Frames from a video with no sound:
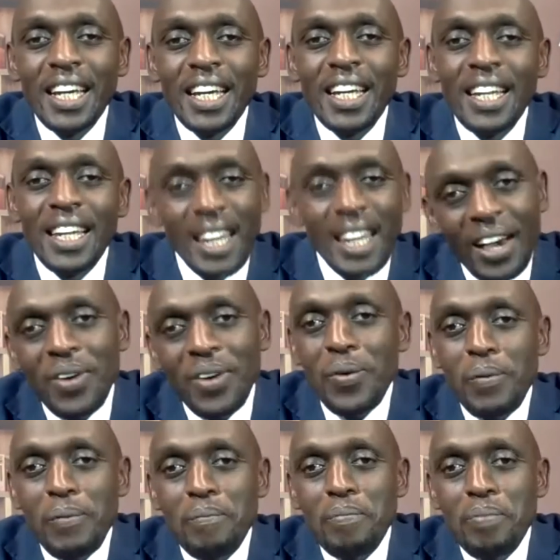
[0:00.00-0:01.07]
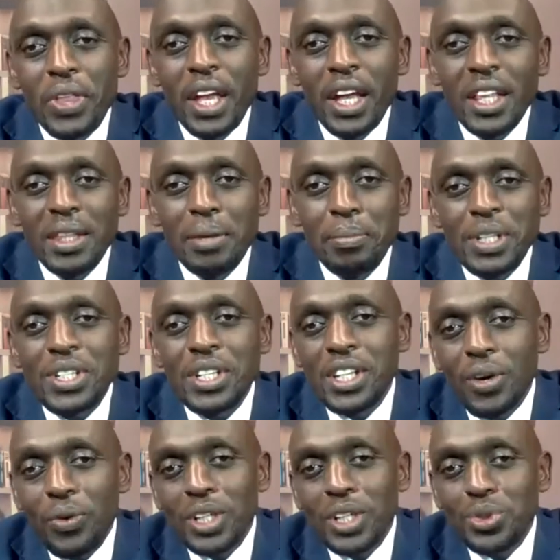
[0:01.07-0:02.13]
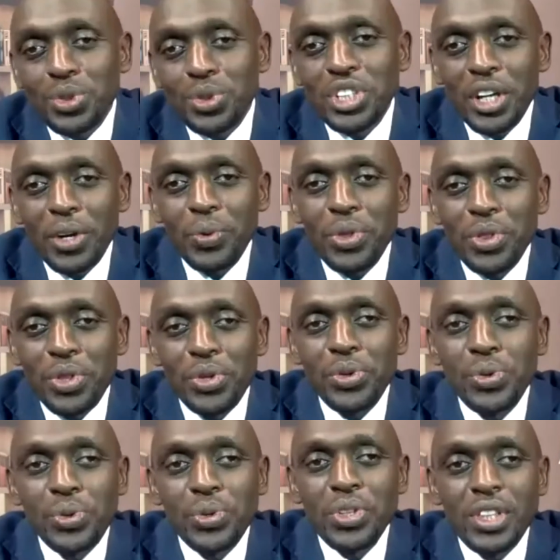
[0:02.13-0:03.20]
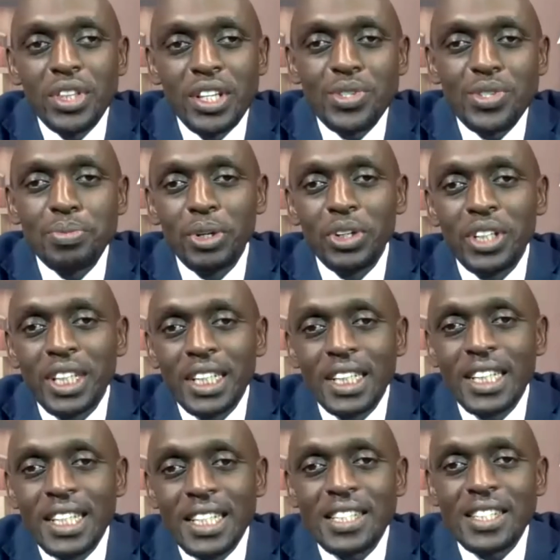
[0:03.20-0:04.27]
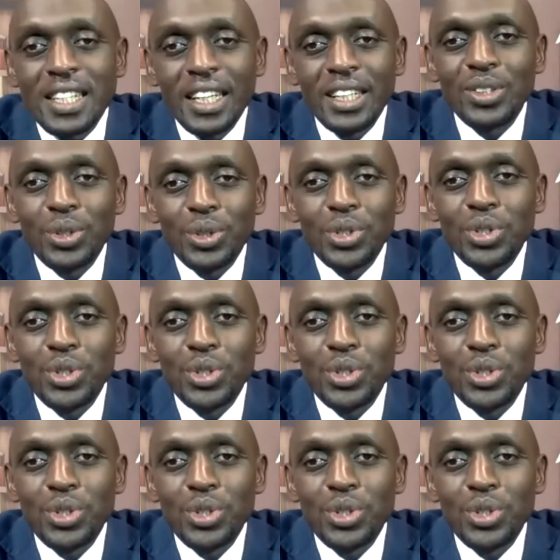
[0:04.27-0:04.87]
Now, the message I want to share with you this morning is titled,